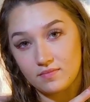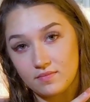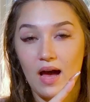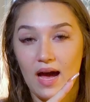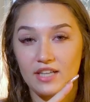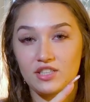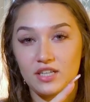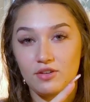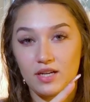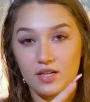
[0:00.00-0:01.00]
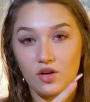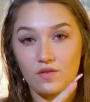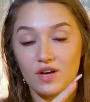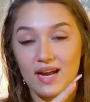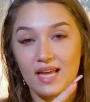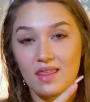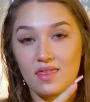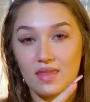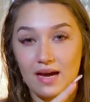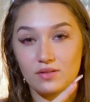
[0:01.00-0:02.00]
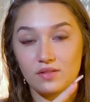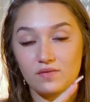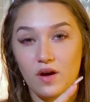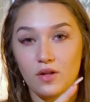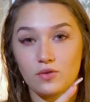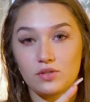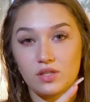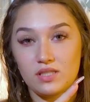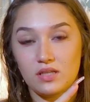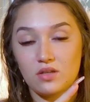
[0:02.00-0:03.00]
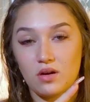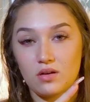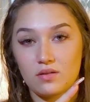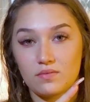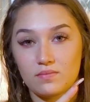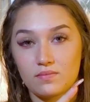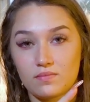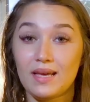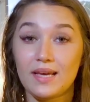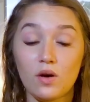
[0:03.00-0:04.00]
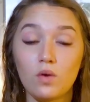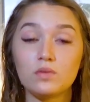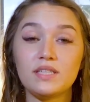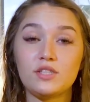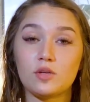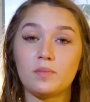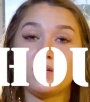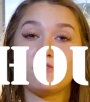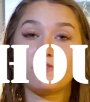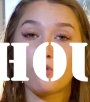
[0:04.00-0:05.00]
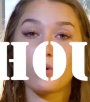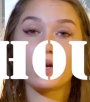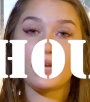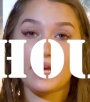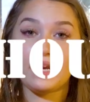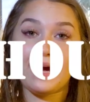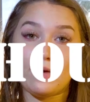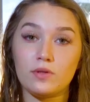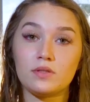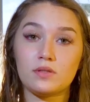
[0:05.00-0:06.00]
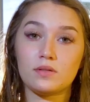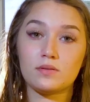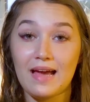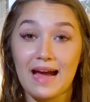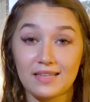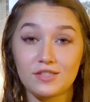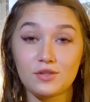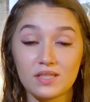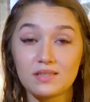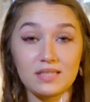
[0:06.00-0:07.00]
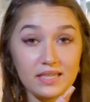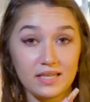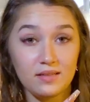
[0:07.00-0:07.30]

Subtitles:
I generated over 8,000 followers on TikTok. It only took me 48 hours. As you can see,